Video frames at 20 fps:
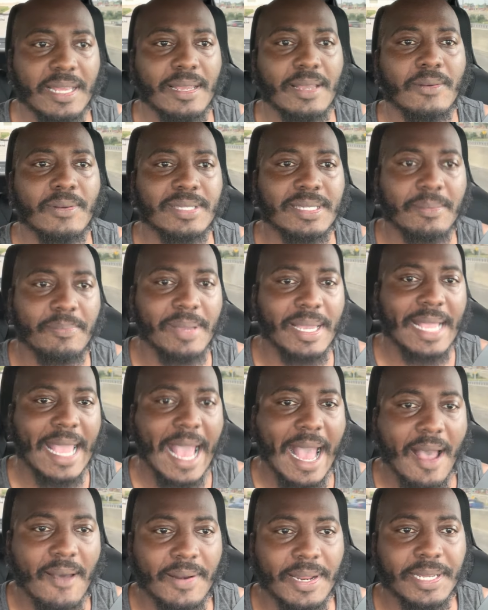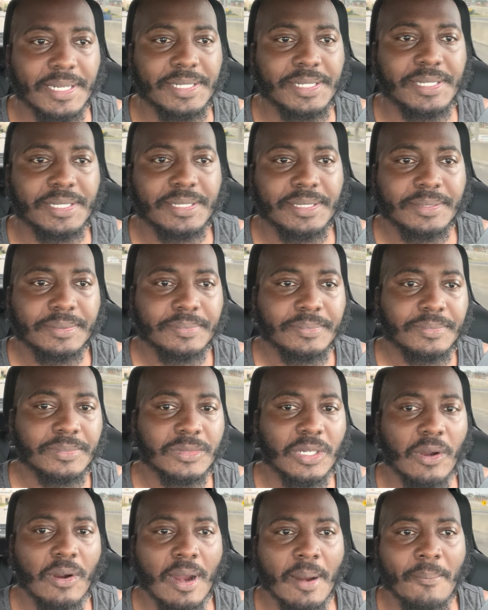it was a big outage
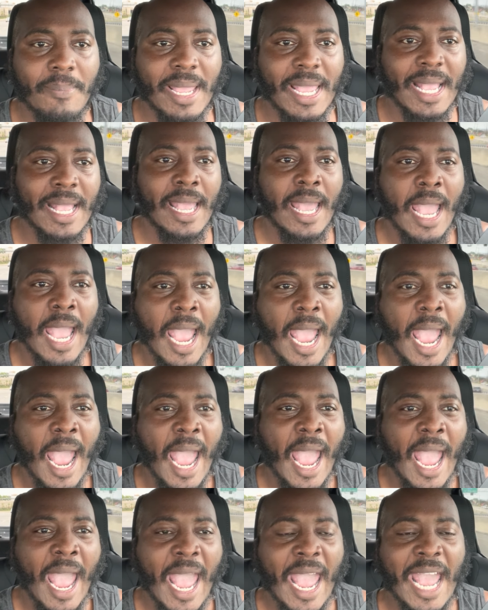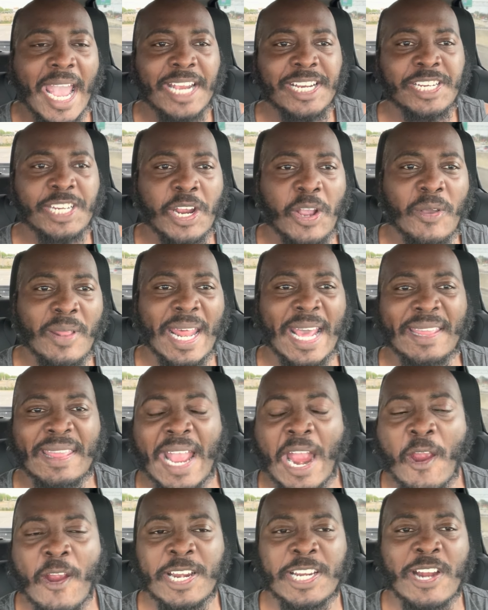or a big issue that
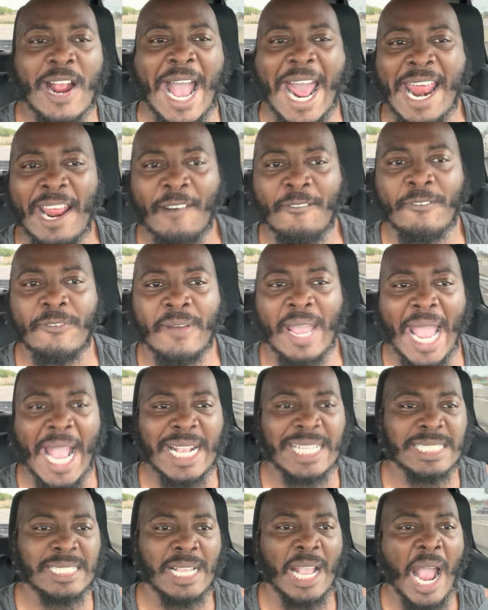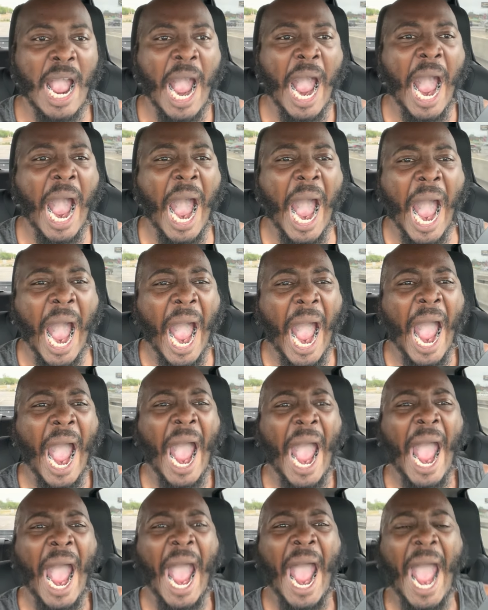they were trying to fix
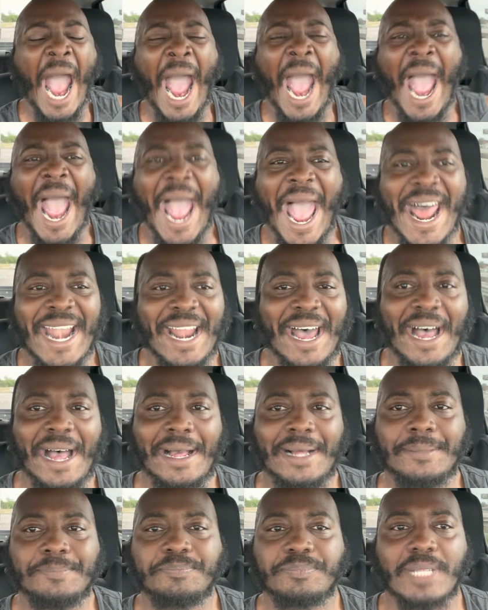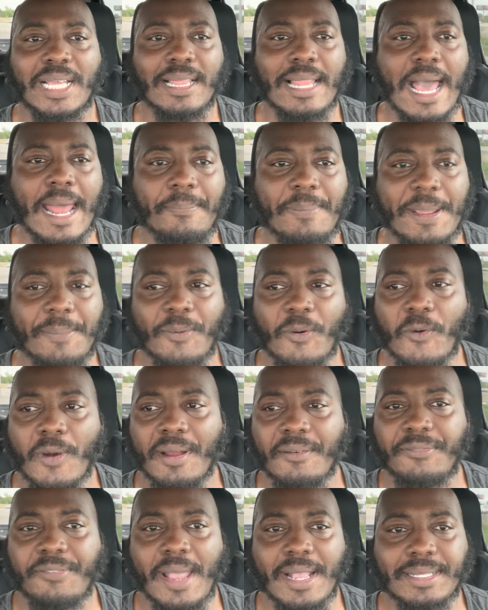and uh, a lot of people
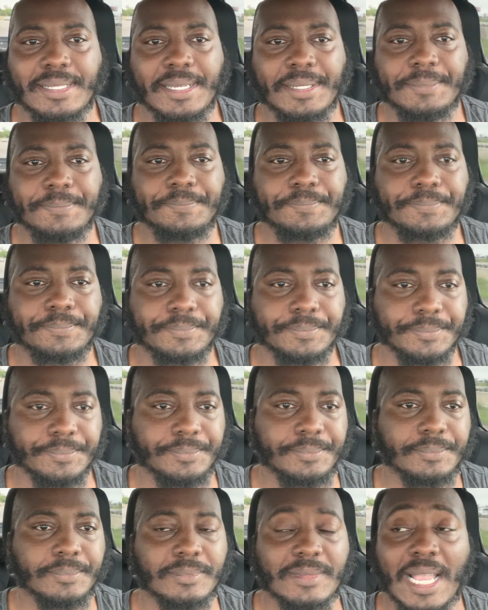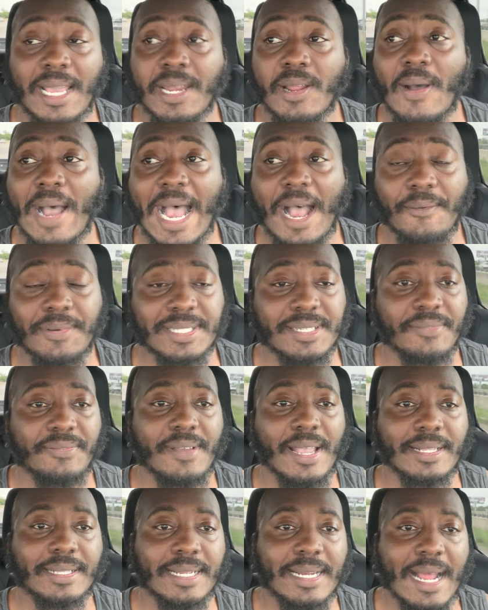were affected i know i was
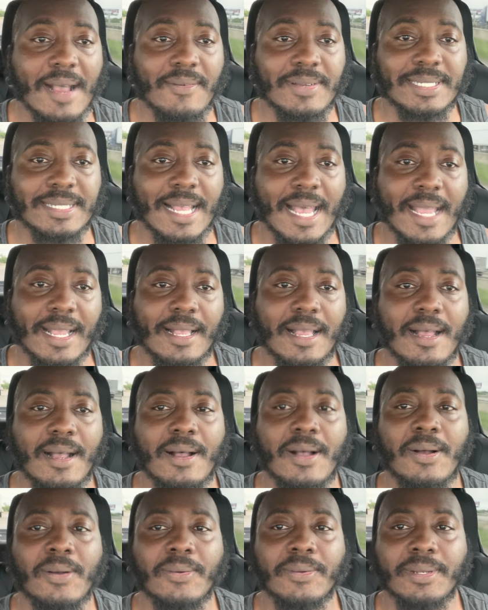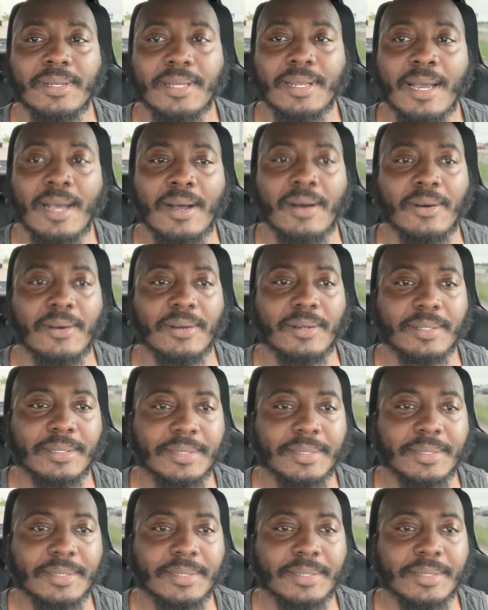affected i was like oh no